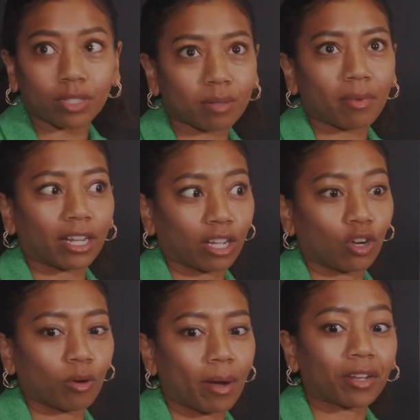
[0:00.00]
would somebody
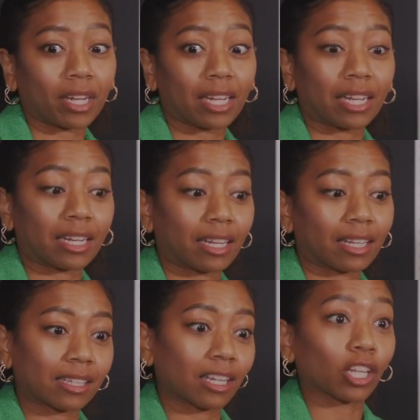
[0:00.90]
go about getting
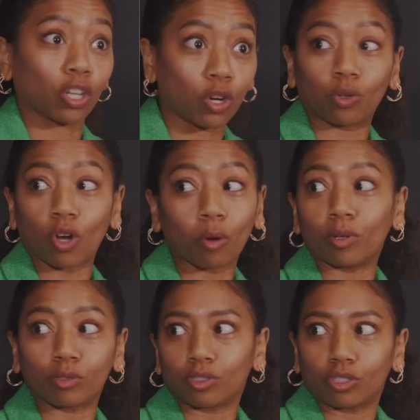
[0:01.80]
a loan
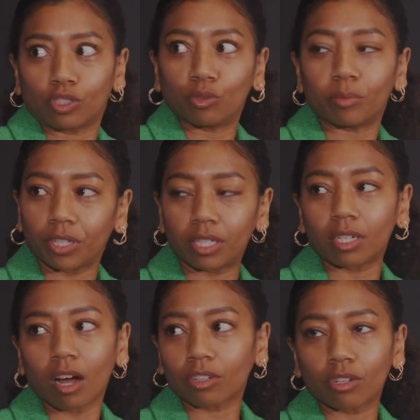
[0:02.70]
almost $2 million?
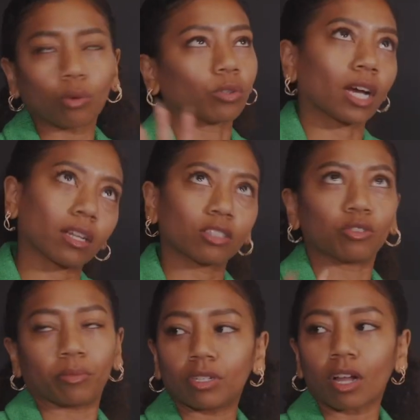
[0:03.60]
Well, not
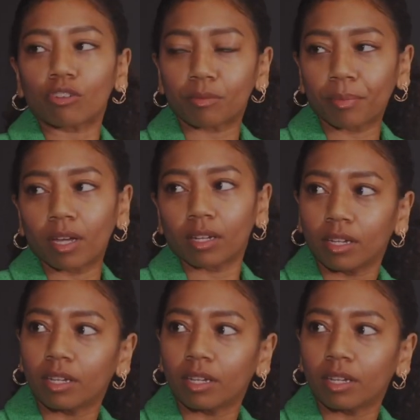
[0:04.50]
$2 million, but